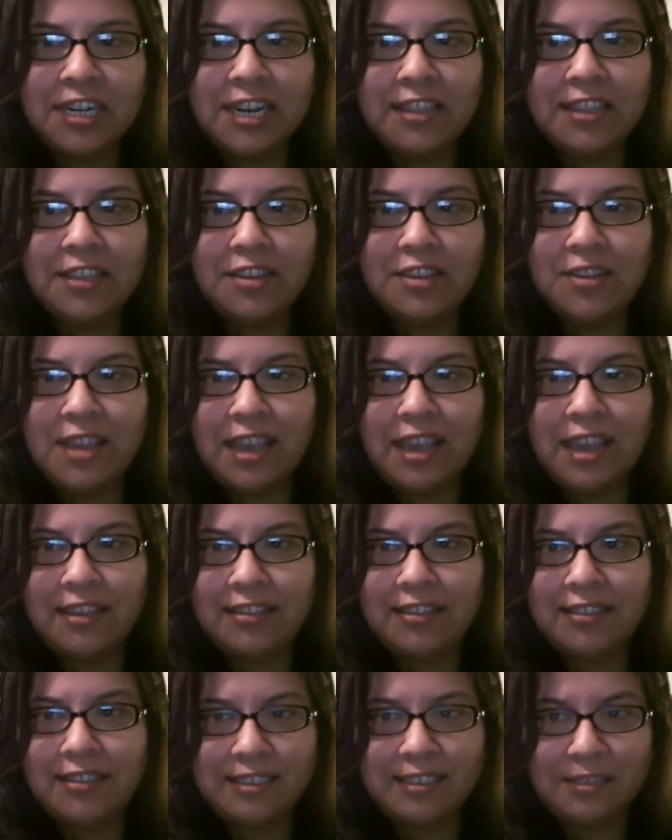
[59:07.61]
and then you
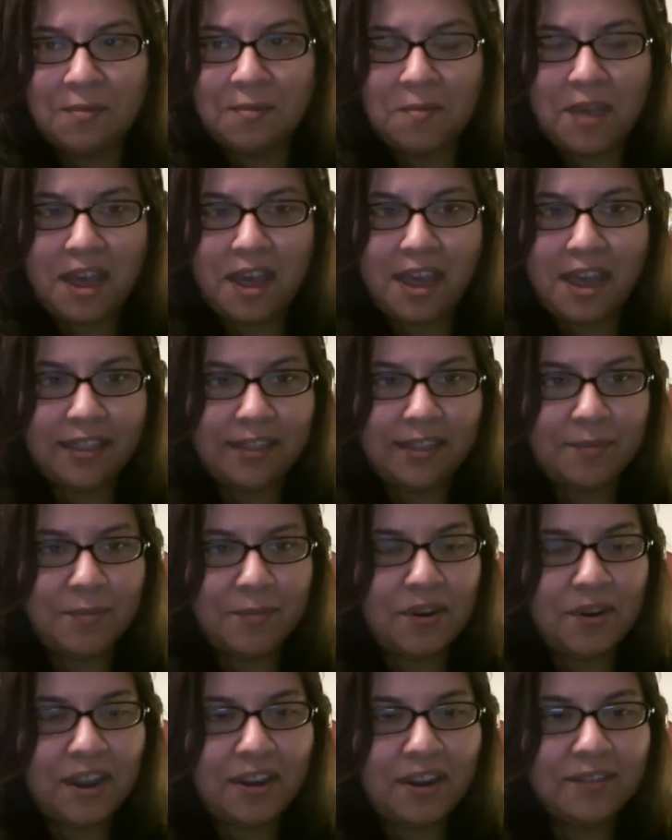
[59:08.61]
had some guy that
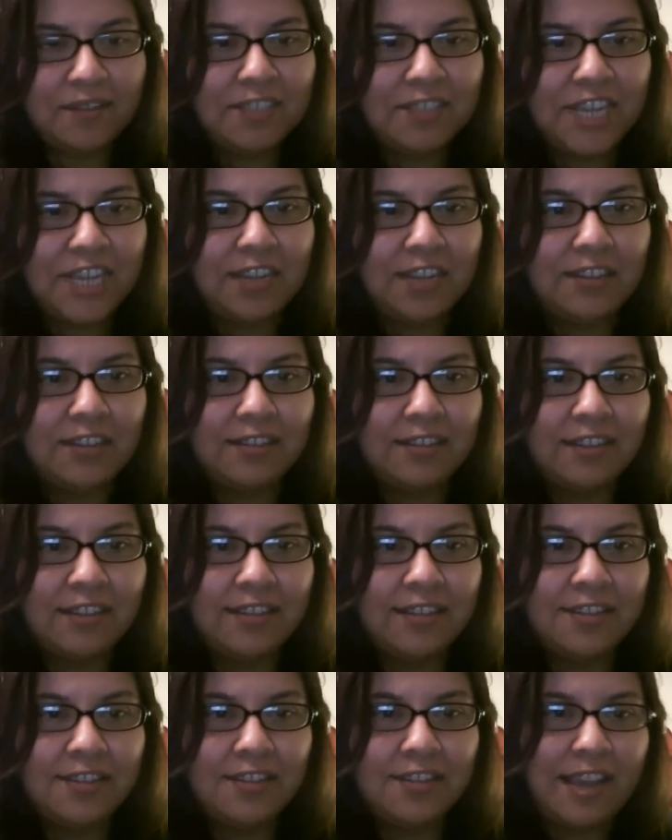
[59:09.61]
broke out of jail,
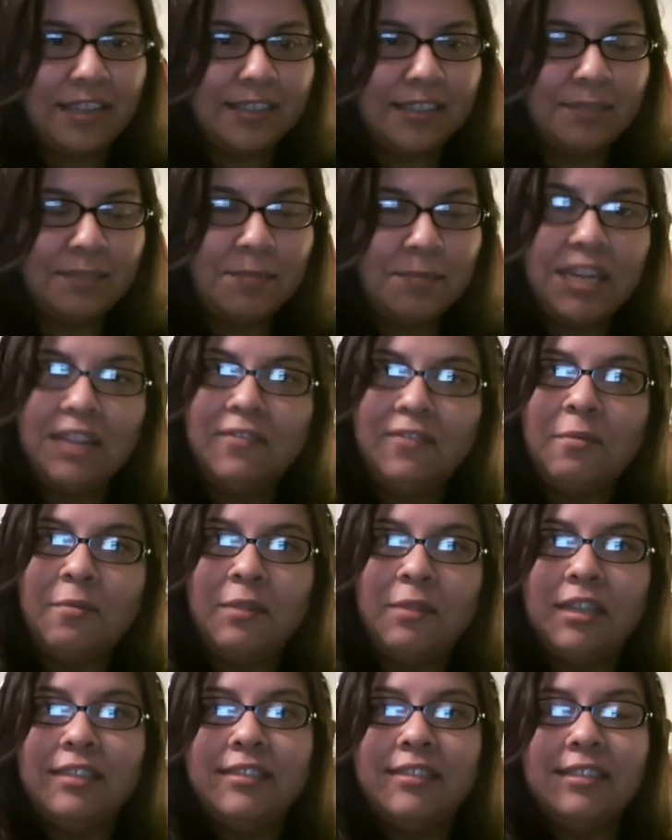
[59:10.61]
and then you had some lady from
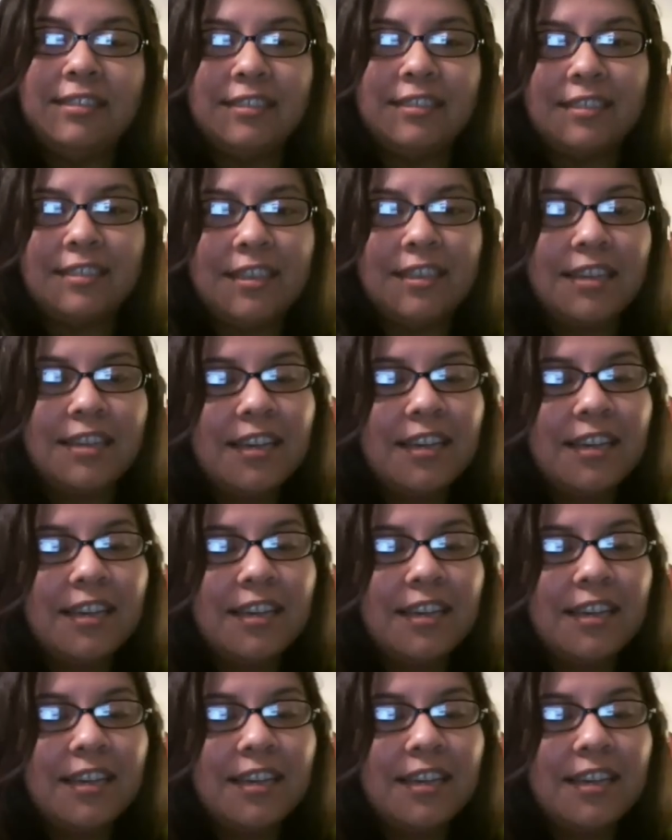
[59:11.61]
London,